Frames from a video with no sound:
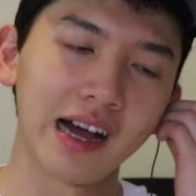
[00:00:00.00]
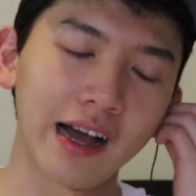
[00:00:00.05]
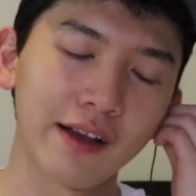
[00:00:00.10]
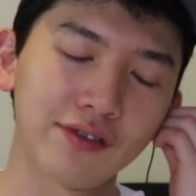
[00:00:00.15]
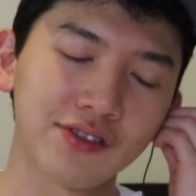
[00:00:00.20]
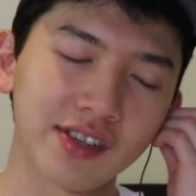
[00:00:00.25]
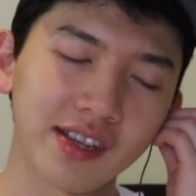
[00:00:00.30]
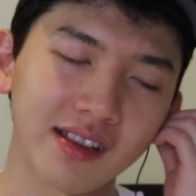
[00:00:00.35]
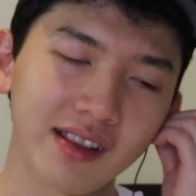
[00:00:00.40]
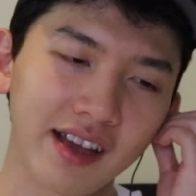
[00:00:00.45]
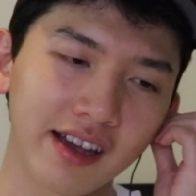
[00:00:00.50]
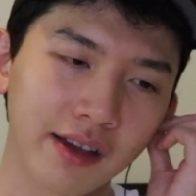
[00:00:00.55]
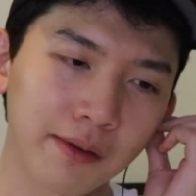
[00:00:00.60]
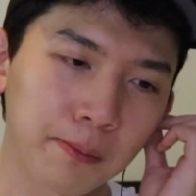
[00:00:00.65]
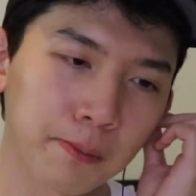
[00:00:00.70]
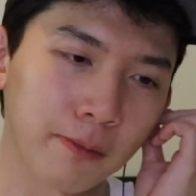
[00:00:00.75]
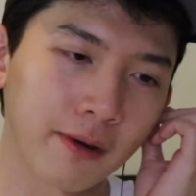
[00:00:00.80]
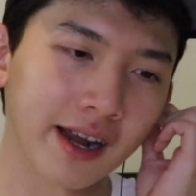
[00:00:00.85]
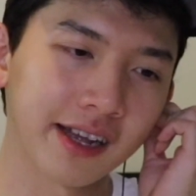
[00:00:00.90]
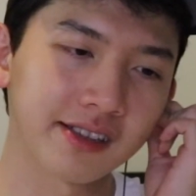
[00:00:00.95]
I've seen like a
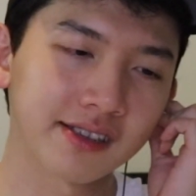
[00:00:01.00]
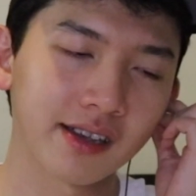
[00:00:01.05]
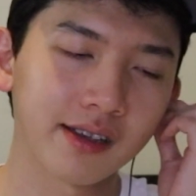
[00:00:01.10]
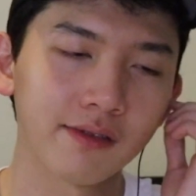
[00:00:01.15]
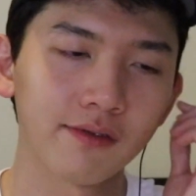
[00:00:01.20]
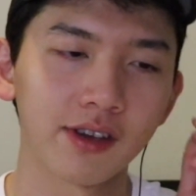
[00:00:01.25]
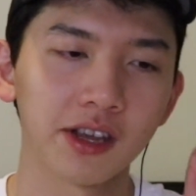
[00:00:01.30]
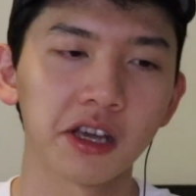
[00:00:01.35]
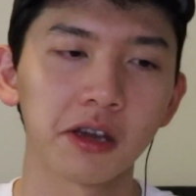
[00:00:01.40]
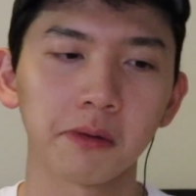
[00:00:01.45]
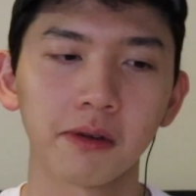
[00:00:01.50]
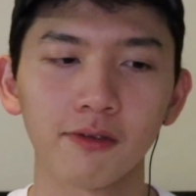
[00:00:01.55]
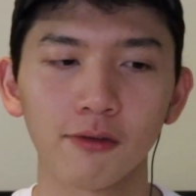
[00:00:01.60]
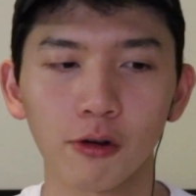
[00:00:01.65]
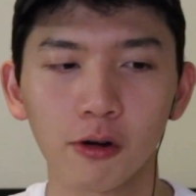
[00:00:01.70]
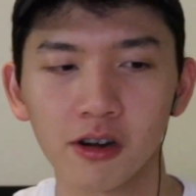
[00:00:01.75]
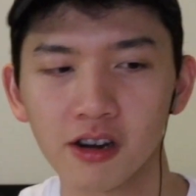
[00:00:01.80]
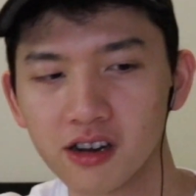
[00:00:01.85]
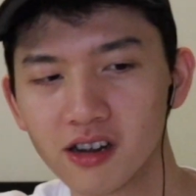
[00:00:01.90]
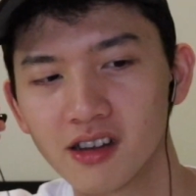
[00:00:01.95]
Brightside video
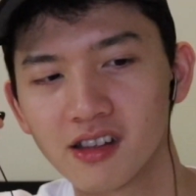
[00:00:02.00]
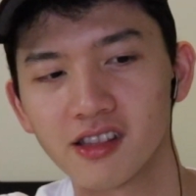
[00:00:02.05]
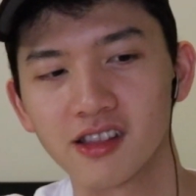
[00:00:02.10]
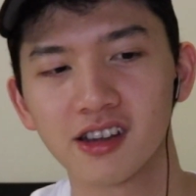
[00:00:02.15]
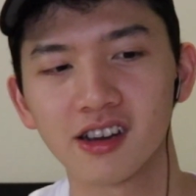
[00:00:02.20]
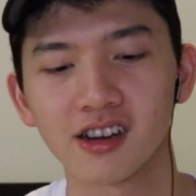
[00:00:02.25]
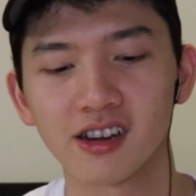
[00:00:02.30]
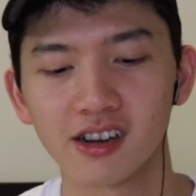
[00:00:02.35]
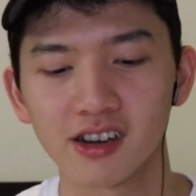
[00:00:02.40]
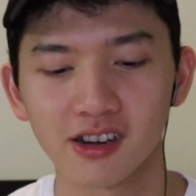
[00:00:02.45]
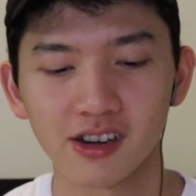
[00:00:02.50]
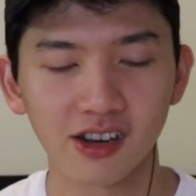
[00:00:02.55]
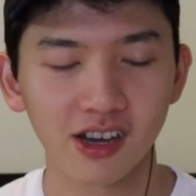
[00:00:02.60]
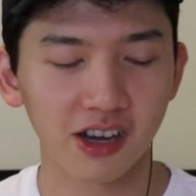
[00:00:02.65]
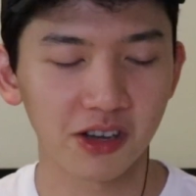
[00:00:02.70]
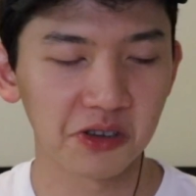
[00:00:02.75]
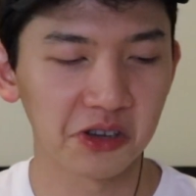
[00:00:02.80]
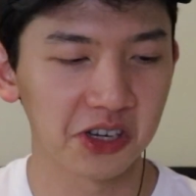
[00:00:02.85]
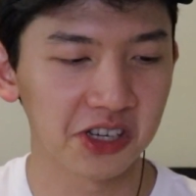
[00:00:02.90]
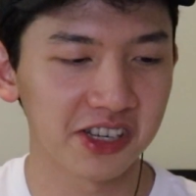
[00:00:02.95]
before. They're
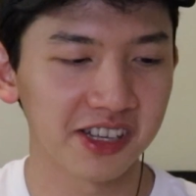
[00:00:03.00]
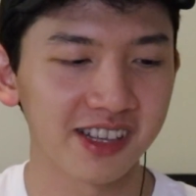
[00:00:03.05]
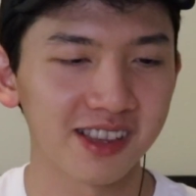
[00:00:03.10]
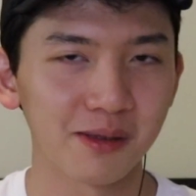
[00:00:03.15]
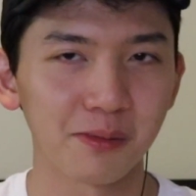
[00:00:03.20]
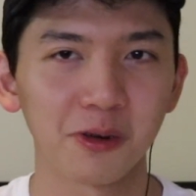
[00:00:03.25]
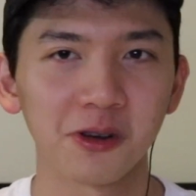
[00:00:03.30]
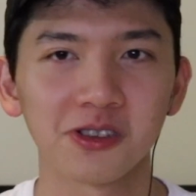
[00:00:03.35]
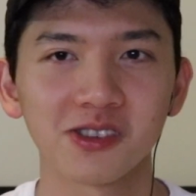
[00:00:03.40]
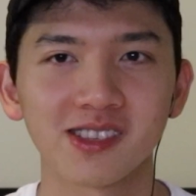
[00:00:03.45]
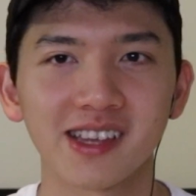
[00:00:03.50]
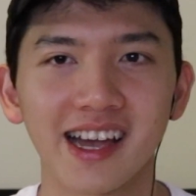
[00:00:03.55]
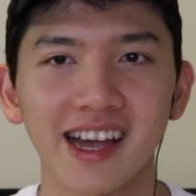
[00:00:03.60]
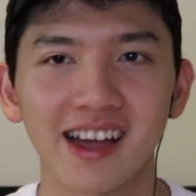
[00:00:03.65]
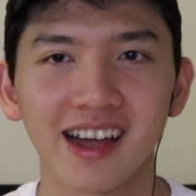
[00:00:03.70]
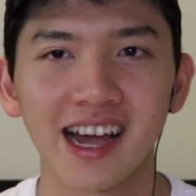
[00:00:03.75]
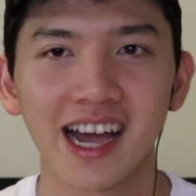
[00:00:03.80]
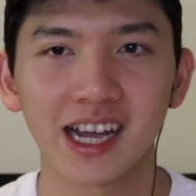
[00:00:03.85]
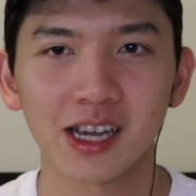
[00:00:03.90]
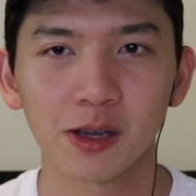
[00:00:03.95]
not usually the most
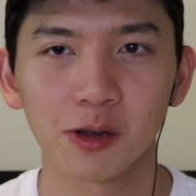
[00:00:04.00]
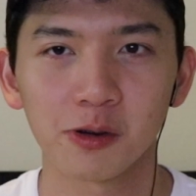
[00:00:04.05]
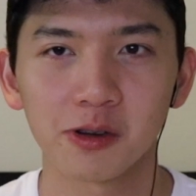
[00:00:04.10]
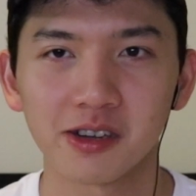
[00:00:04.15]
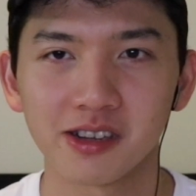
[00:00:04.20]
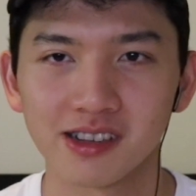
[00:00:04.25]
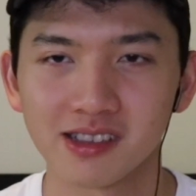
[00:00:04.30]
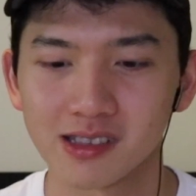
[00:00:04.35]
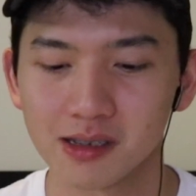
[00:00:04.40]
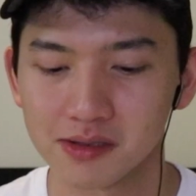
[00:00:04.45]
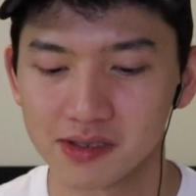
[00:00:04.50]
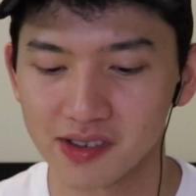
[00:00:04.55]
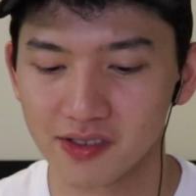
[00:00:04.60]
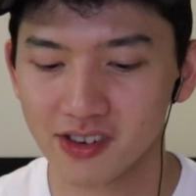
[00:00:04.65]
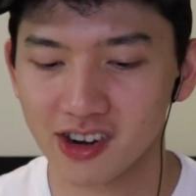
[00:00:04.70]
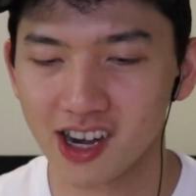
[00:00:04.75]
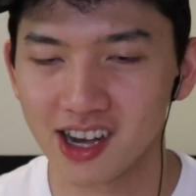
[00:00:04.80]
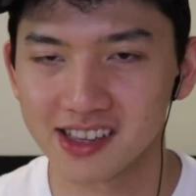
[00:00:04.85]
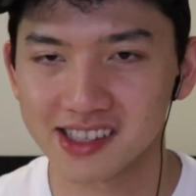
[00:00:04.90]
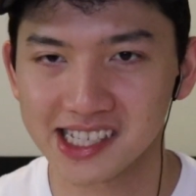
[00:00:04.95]
accurate in terms of
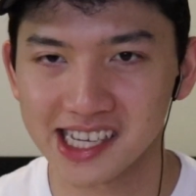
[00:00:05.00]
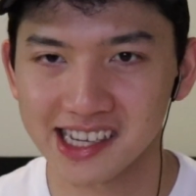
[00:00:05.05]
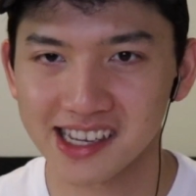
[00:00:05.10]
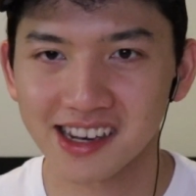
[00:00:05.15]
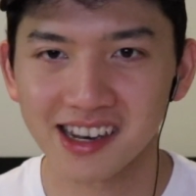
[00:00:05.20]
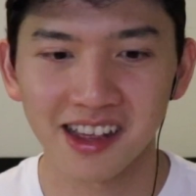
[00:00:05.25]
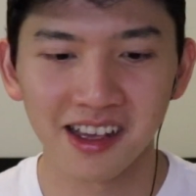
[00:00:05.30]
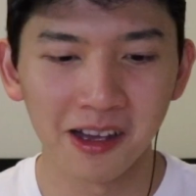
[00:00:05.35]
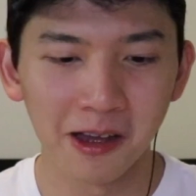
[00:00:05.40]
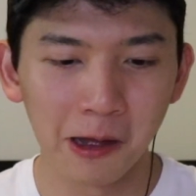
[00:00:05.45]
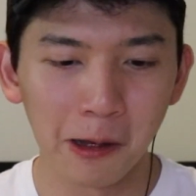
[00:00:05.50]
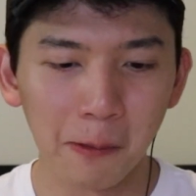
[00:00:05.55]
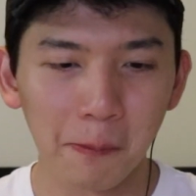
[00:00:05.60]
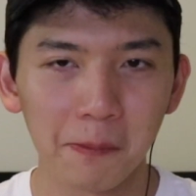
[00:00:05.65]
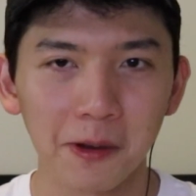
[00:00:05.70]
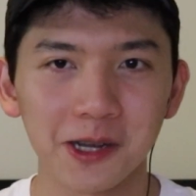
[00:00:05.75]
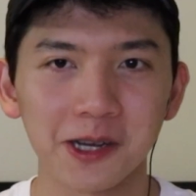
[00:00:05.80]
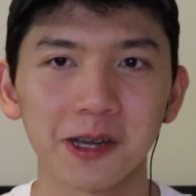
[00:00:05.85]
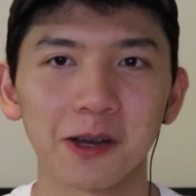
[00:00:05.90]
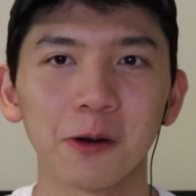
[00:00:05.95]
content,
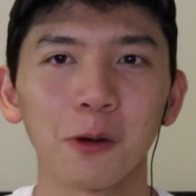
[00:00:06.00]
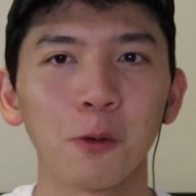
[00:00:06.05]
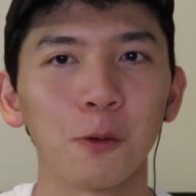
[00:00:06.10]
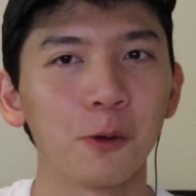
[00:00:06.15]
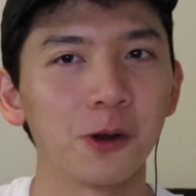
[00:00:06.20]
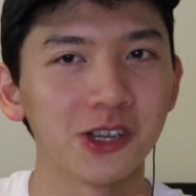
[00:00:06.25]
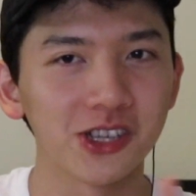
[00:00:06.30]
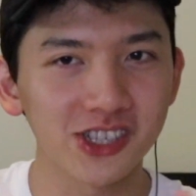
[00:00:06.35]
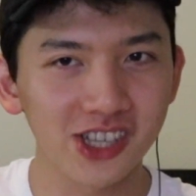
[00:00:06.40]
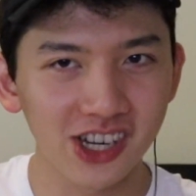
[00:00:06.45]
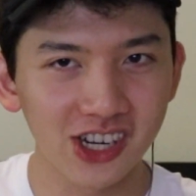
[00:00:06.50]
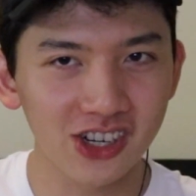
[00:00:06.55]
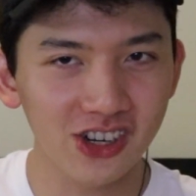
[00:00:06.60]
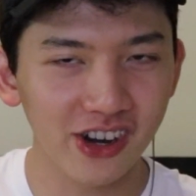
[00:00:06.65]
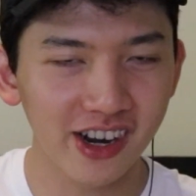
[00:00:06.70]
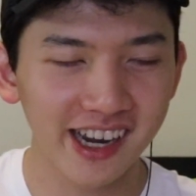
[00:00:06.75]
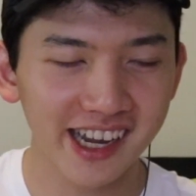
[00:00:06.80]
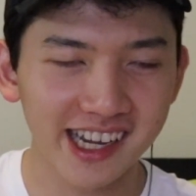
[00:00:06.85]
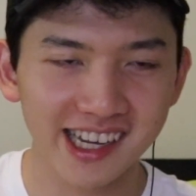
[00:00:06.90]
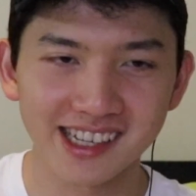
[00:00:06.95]
but we're just gonna
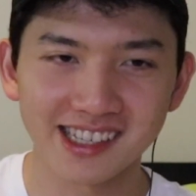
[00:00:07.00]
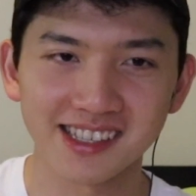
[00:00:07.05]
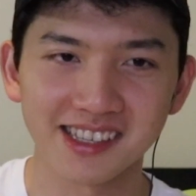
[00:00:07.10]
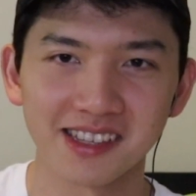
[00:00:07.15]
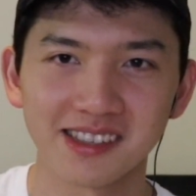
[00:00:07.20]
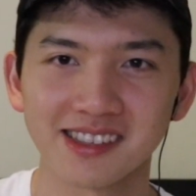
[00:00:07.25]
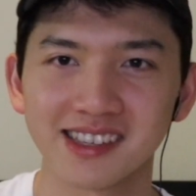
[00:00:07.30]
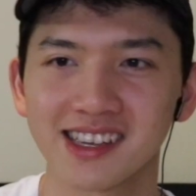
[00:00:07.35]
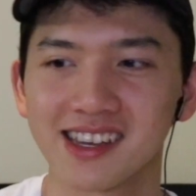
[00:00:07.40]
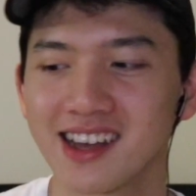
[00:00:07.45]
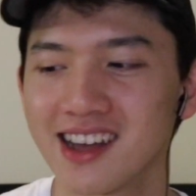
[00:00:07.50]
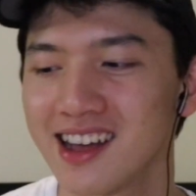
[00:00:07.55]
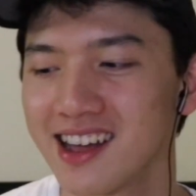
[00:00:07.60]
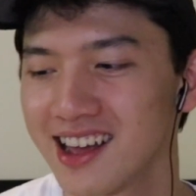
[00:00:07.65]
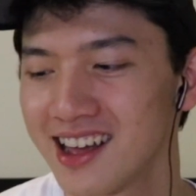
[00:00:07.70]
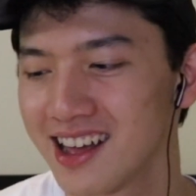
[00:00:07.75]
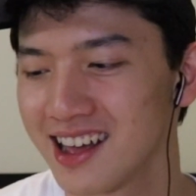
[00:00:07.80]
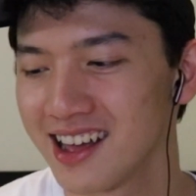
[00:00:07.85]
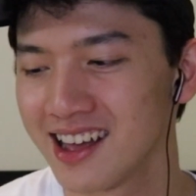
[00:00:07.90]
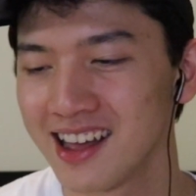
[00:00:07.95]
try it since
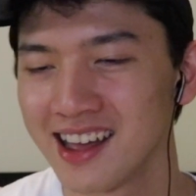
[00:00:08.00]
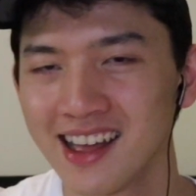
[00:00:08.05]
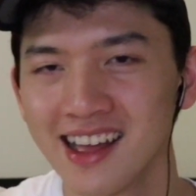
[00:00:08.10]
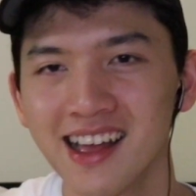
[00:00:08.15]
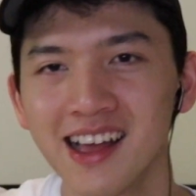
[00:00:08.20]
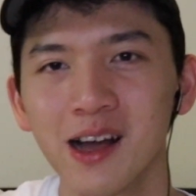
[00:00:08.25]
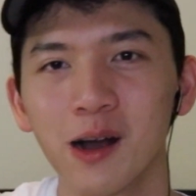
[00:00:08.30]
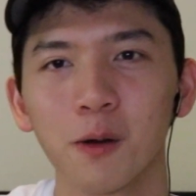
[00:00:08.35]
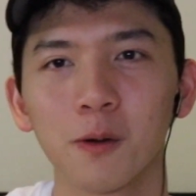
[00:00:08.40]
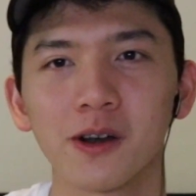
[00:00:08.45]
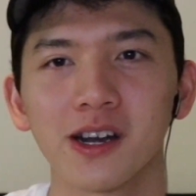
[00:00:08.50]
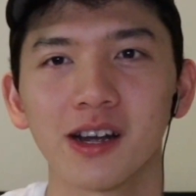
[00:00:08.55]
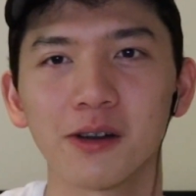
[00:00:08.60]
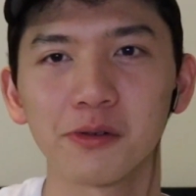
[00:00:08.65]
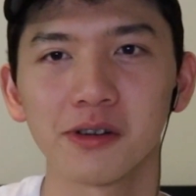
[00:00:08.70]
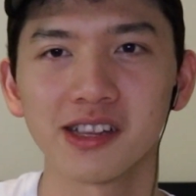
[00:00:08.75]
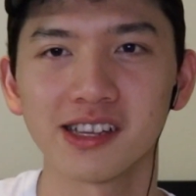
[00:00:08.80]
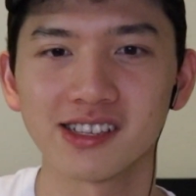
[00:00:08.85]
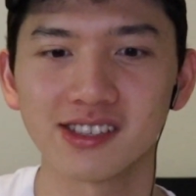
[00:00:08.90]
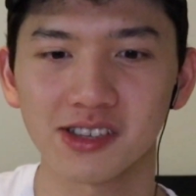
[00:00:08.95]
we're not
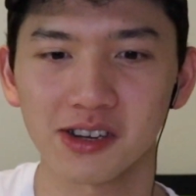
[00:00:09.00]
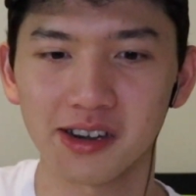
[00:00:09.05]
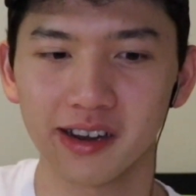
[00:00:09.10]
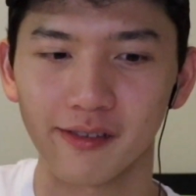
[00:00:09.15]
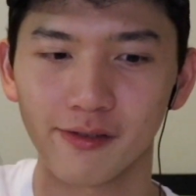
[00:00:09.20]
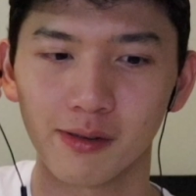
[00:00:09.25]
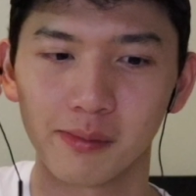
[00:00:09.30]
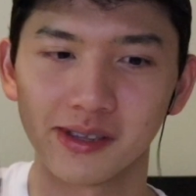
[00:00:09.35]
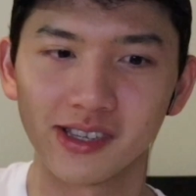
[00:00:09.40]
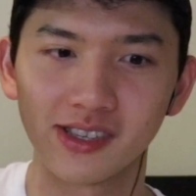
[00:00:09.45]
really starting from a